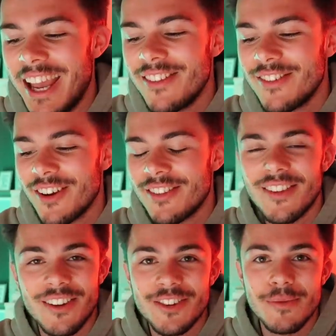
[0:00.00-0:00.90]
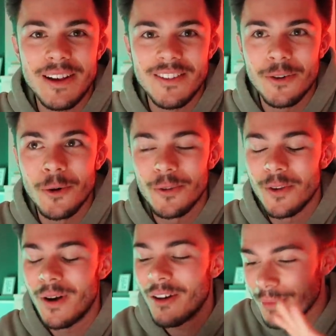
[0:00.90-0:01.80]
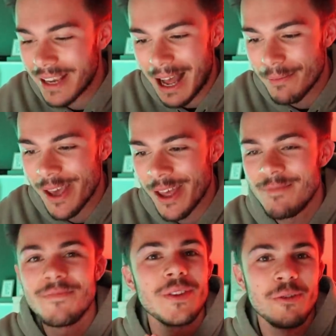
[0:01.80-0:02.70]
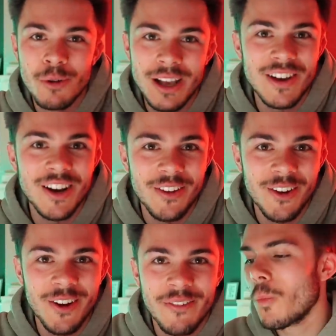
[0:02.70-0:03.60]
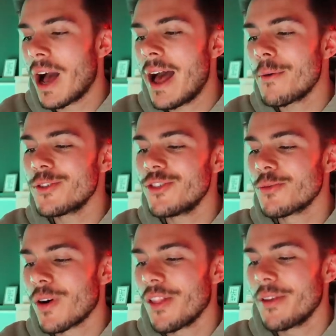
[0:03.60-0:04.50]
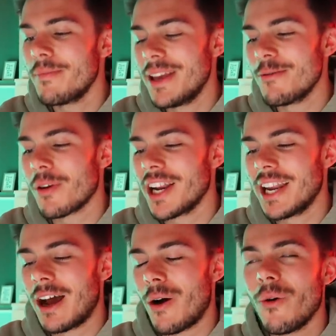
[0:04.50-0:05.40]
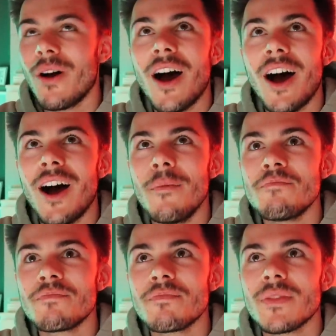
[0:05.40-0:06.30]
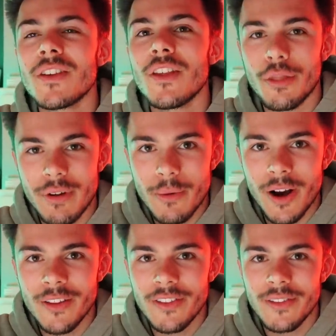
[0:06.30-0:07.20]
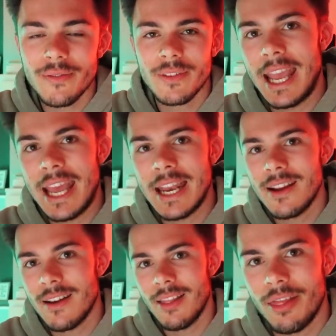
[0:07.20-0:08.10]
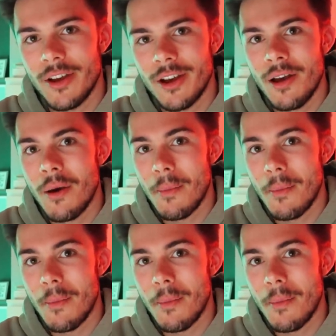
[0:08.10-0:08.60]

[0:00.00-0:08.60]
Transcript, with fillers: it's just such an amazing course, so after my gap year, we'll give it another go. Where would you rather be right now? Um, three words, in the